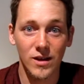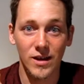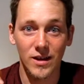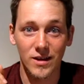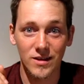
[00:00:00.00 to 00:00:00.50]

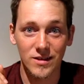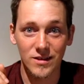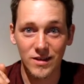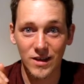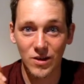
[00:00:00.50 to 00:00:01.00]
and
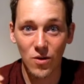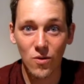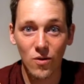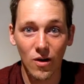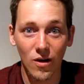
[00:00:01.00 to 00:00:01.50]
he can
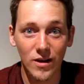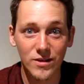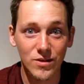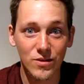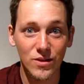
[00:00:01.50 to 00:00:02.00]
go onto